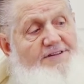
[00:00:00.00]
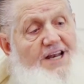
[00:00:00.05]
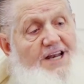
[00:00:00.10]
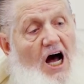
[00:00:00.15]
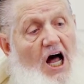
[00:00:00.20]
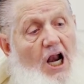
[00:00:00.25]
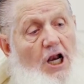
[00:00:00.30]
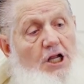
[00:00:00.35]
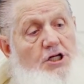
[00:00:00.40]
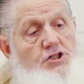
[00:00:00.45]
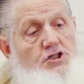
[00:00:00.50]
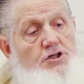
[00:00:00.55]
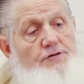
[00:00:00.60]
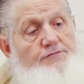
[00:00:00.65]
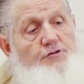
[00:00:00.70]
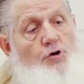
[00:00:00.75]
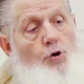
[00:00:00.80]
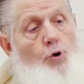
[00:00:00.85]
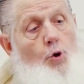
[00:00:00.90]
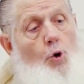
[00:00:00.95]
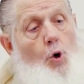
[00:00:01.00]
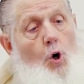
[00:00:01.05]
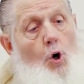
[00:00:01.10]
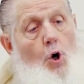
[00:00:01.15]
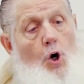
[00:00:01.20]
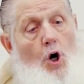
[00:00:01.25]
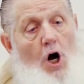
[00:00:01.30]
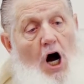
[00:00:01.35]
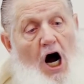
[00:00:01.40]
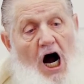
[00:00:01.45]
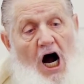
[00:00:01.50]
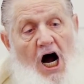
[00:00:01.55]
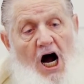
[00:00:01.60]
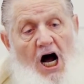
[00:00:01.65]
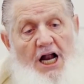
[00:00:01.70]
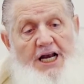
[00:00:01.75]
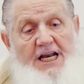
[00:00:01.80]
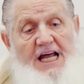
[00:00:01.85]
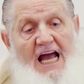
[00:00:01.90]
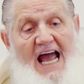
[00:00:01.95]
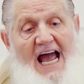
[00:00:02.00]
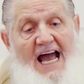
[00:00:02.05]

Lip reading: knowledge of the Quran